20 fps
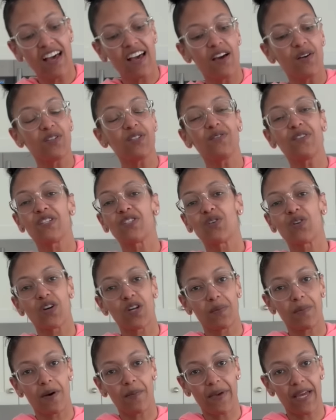I always feel so good
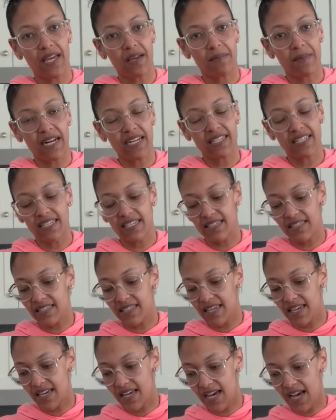about making medicines,
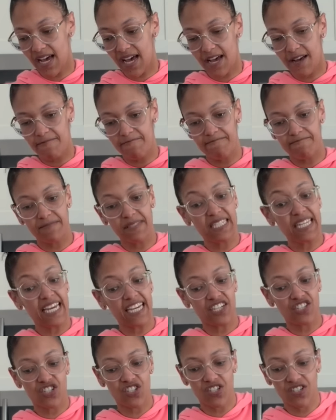
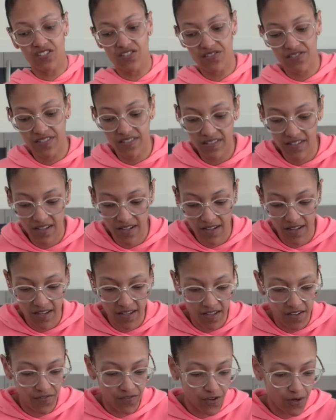tinctures
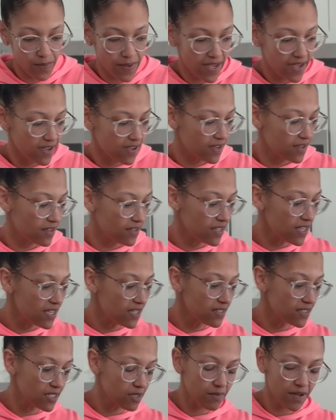for my
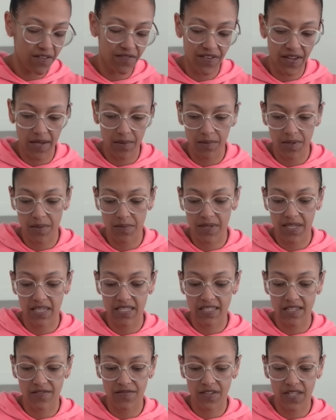kids and my family,
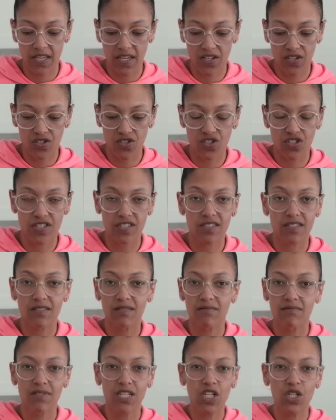because I feel like you're just,
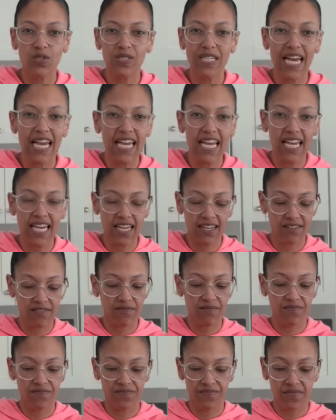you know, taking
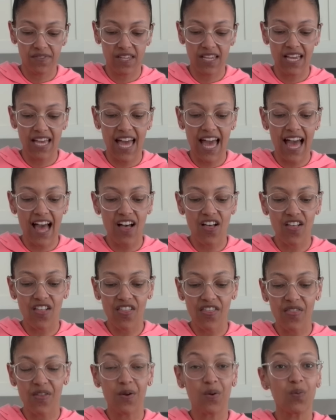
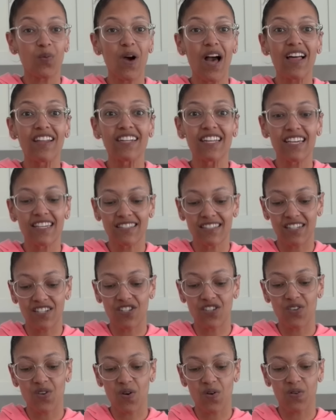health and wellness into
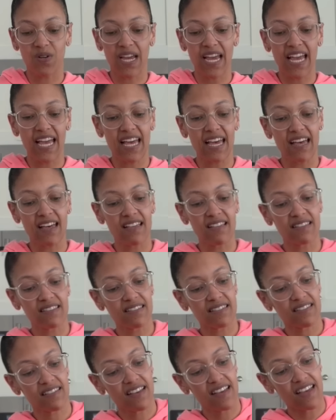your own
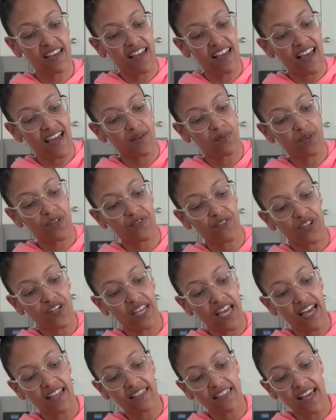hands. And we
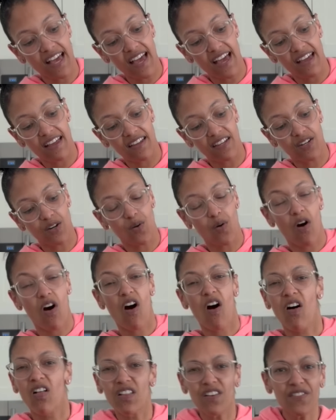forget that, you know,
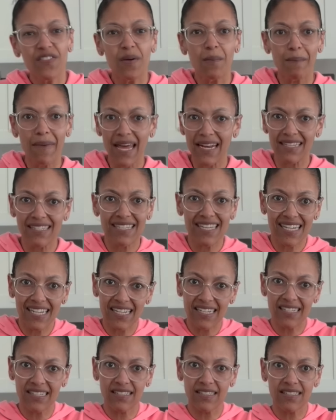all of the
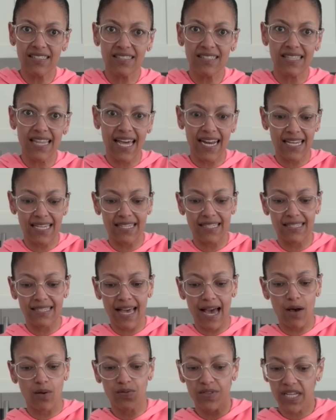medicine that is
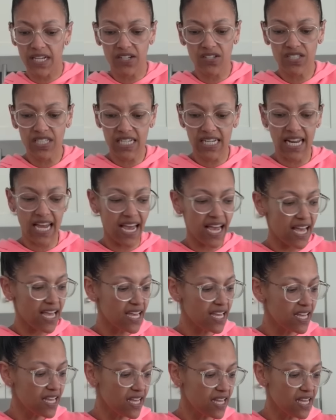out there
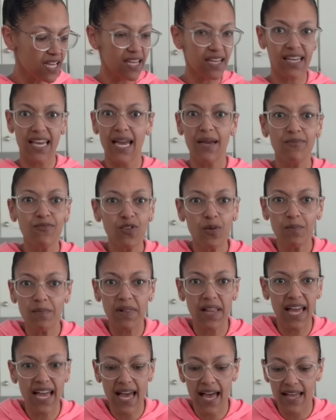today came from
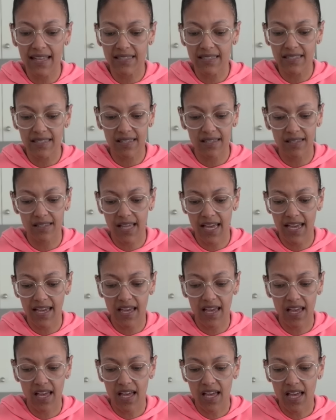plants. Like
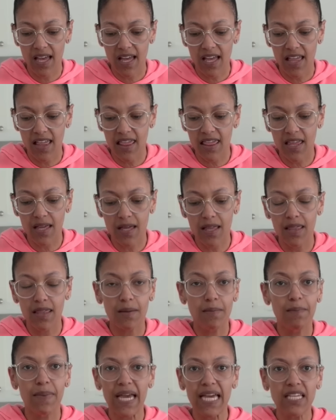
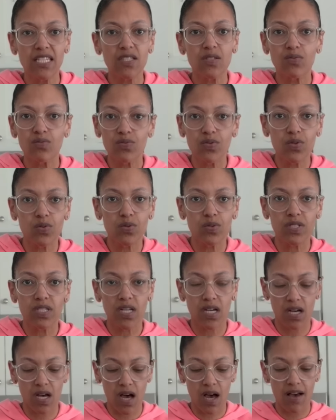the base root
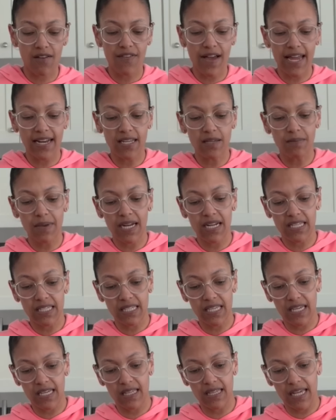of any
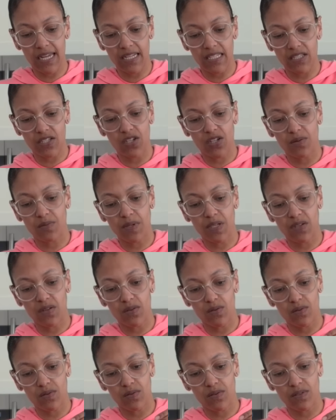medicine that is going to be
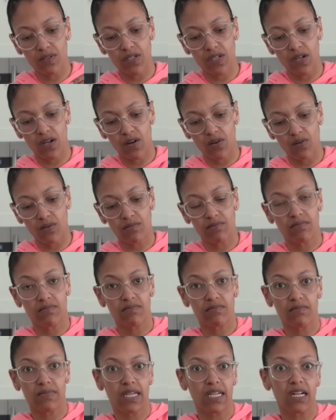used, you know,
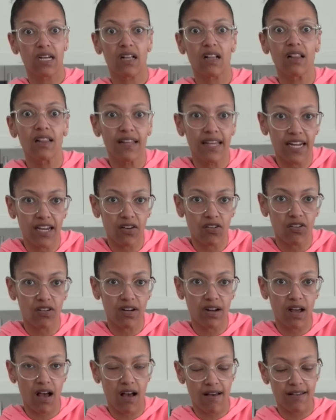in a clinic or in
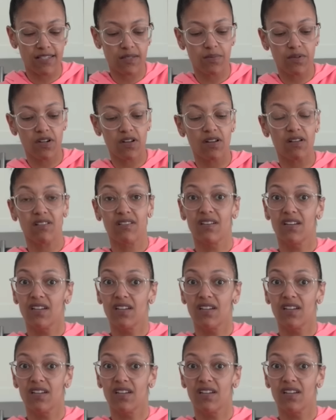a hospital